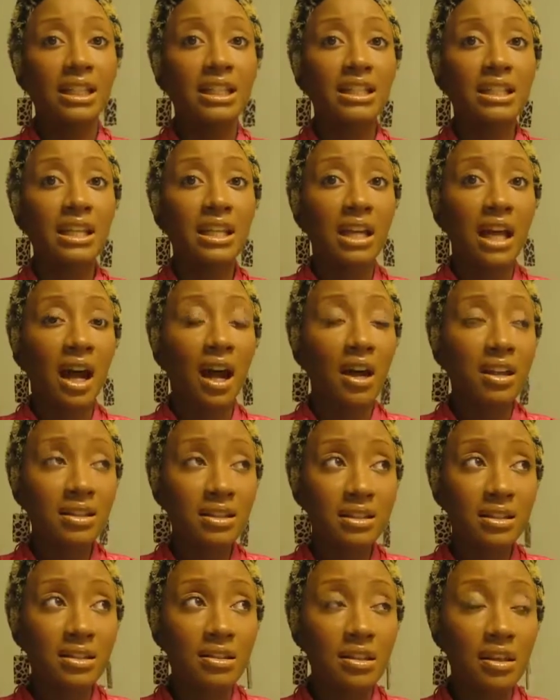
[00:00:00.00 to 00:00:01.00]
And then
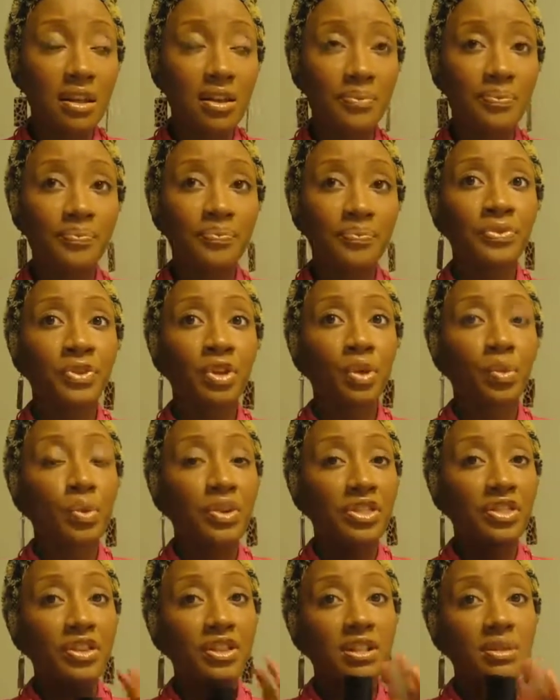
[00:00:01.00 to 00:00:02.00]
honestly,
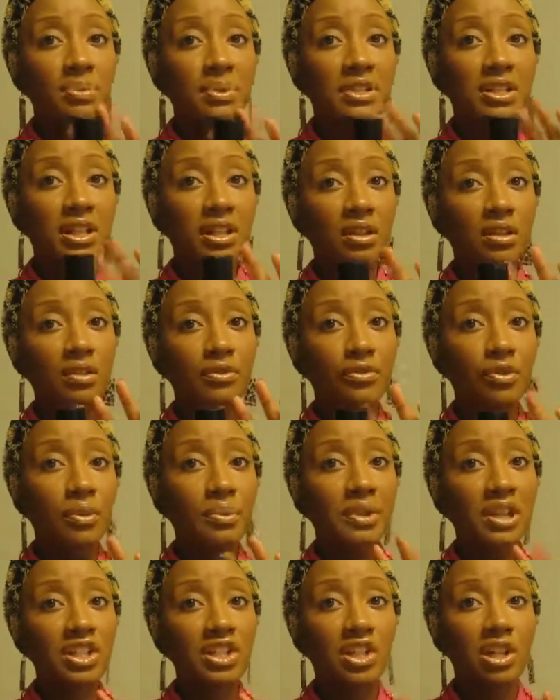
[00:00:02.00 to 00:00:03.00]
with this particular
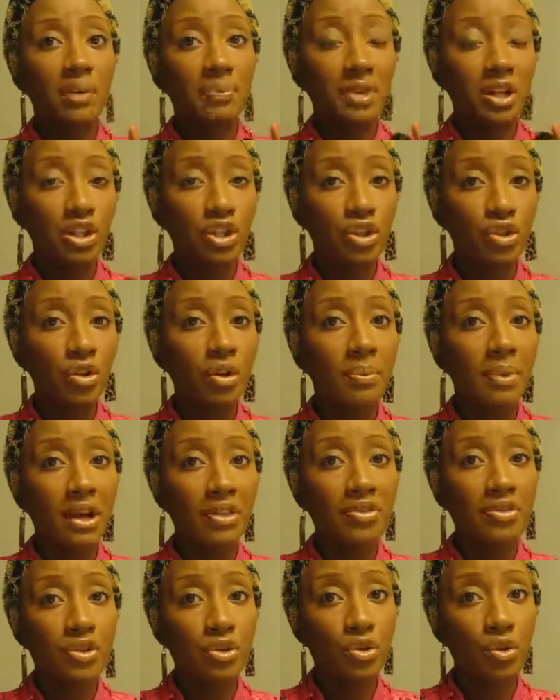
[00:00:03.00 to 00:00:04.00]
formulation, I'm not sure
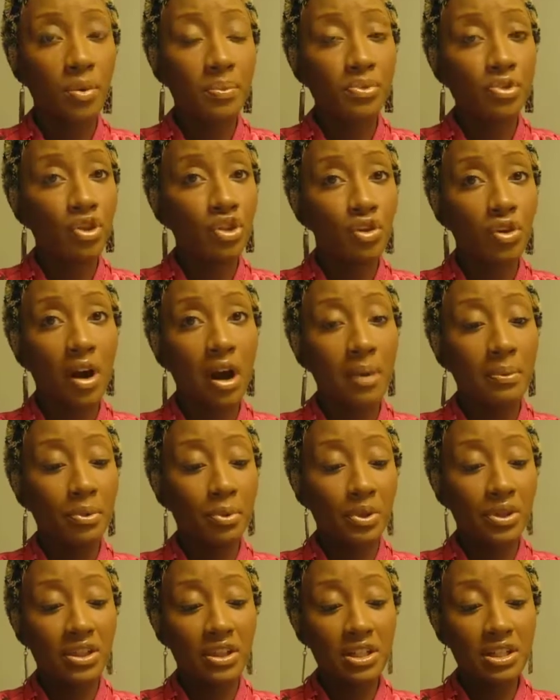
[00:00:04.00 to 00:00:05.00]
about the normal to dry, but
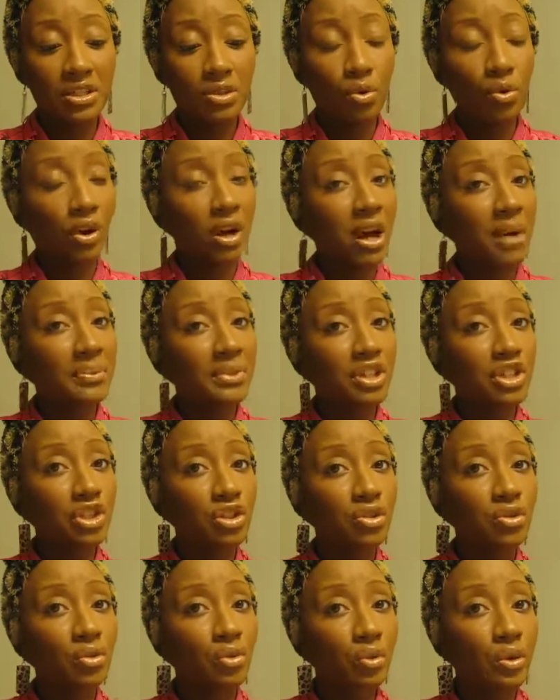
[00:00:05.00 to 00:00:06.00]
with this
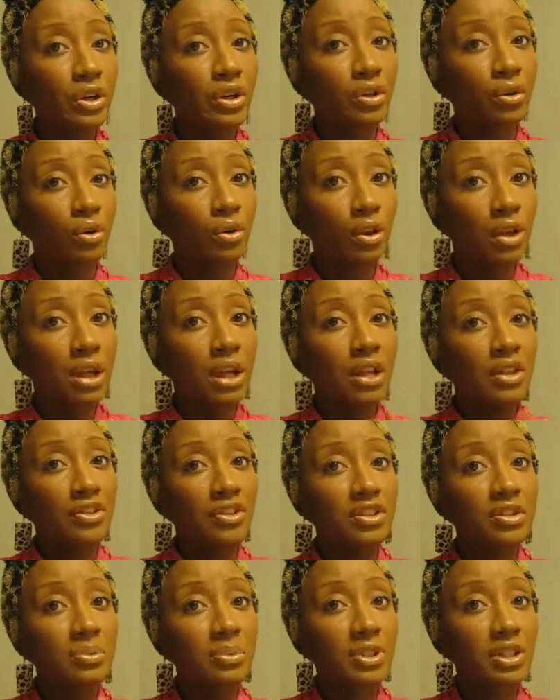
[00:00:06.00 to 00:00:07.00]
combination of oil,
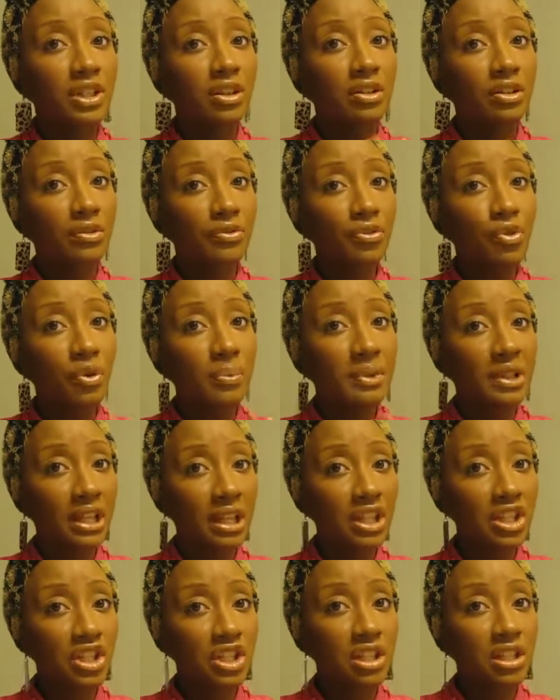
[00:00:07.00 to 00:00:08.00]
this particular
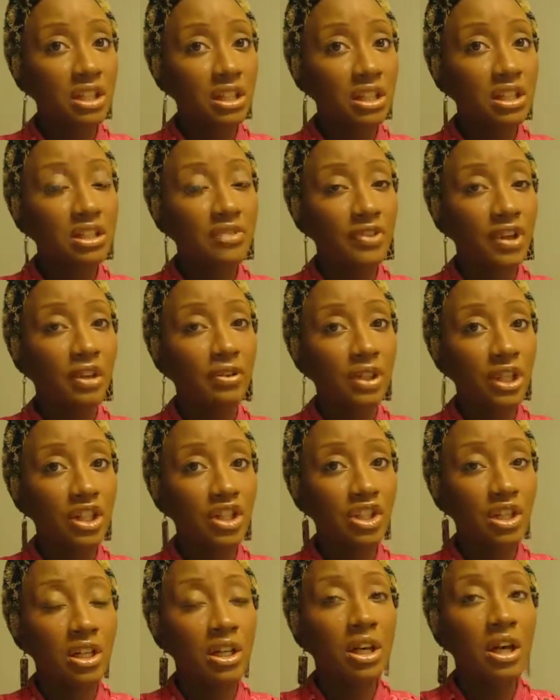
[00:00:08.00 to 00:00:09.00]
formulation and this
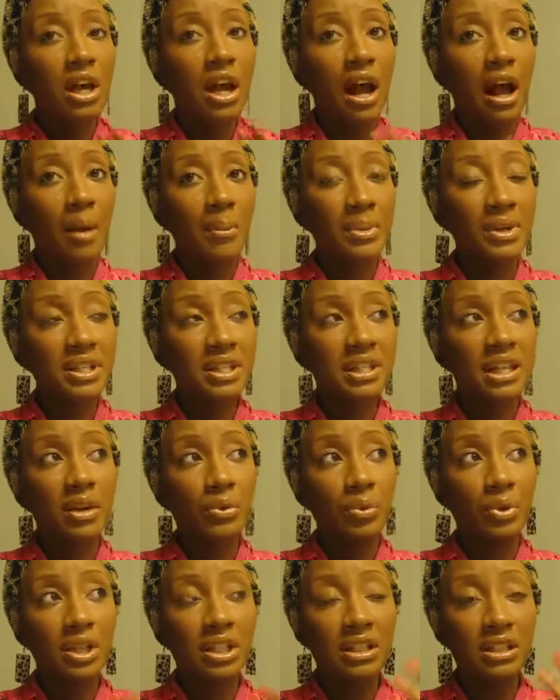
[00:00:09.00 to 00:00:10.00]
foundation, I must say,
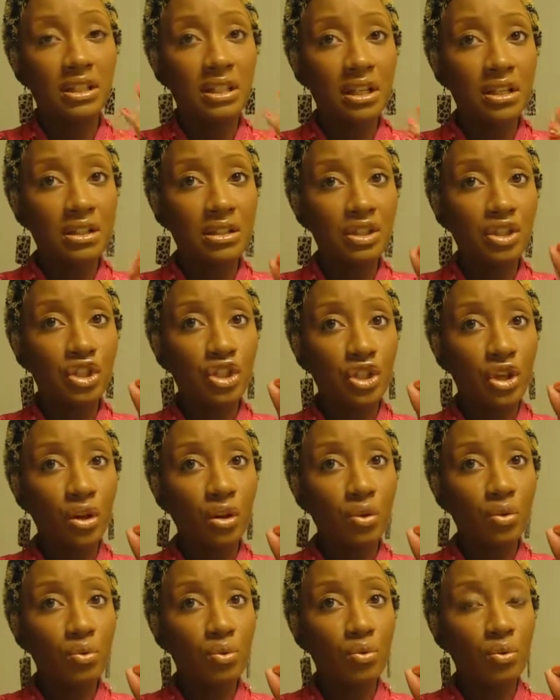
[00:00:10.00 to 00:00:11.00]
when it does
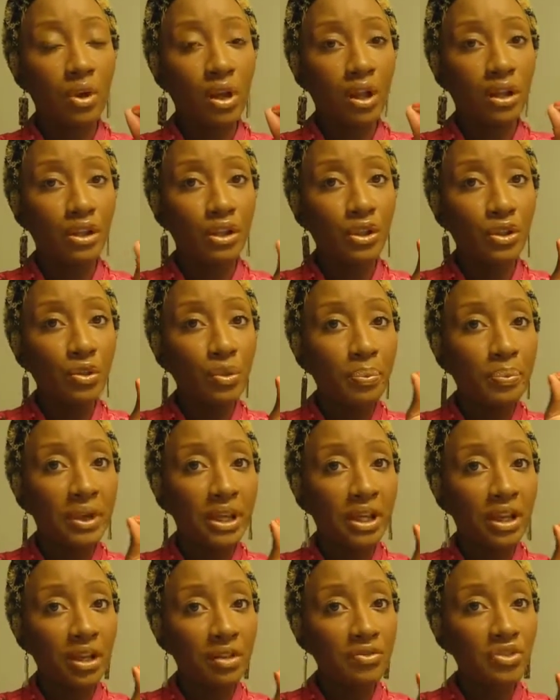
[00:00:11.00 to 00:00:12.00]
show a little
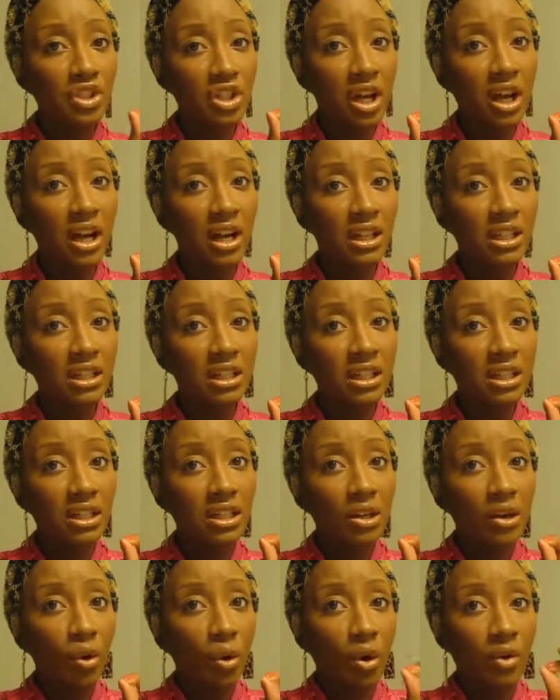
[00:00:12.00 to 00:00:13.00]
bit of shine,
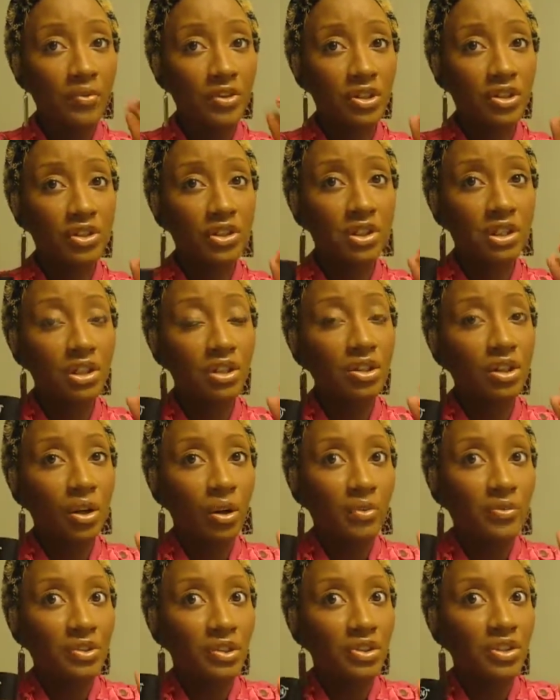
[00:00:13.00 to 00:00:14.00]
or if your
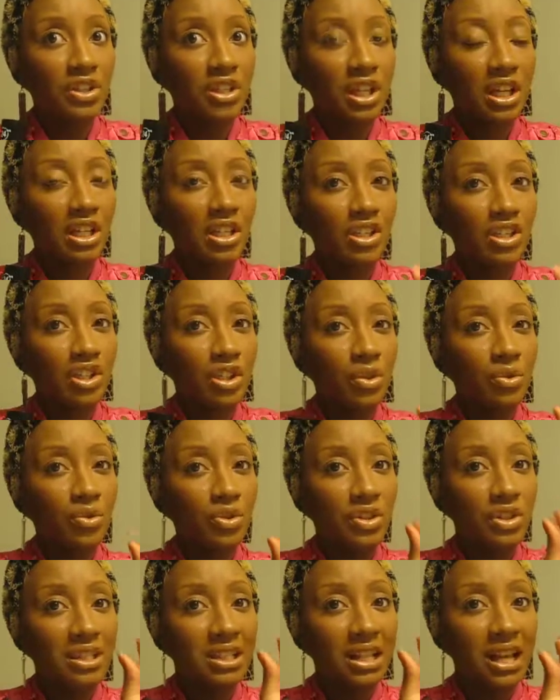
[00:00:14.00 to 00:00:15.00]
skin shows
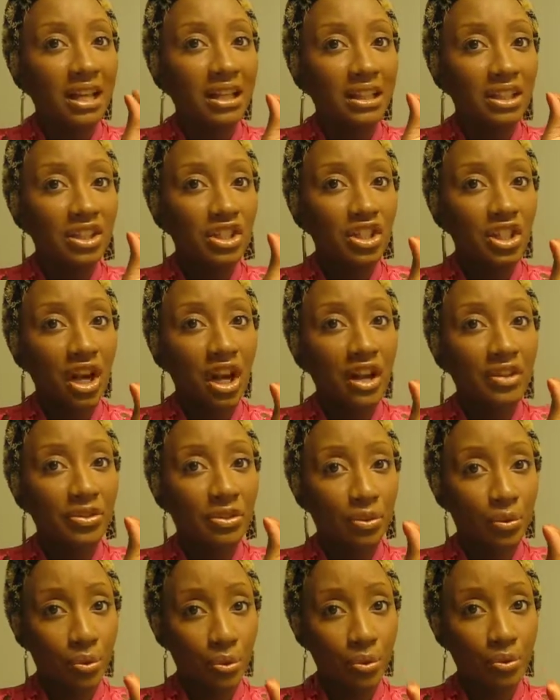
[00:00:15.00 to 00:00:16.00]
slightly shine
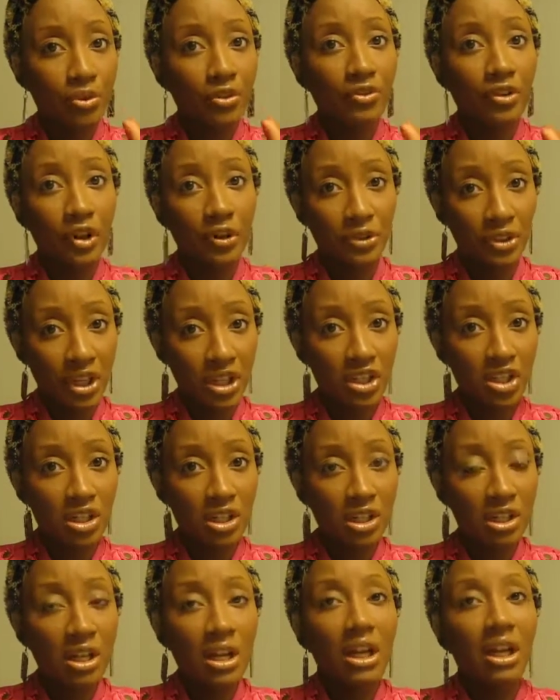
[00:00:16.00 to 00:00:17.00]
through the
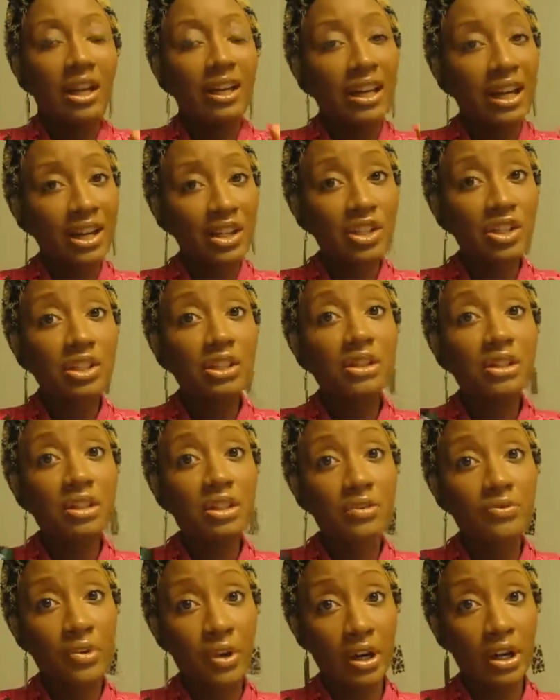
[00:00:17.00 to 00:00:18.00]
foundation, it actually
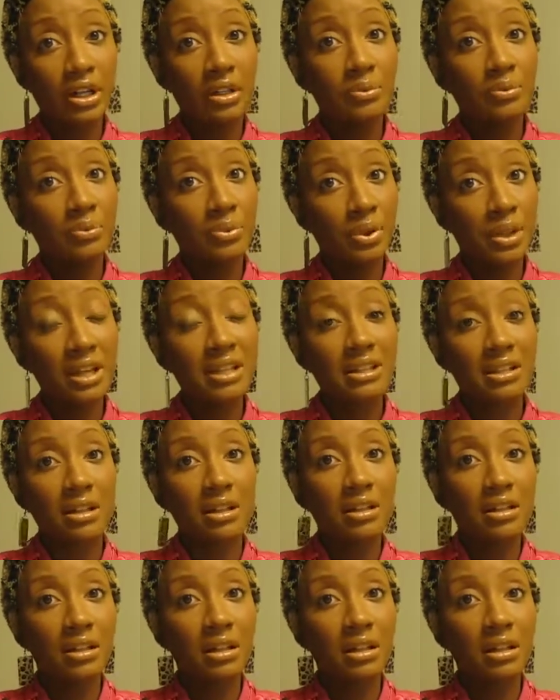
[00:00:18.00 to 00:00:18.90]
looks very pleasant.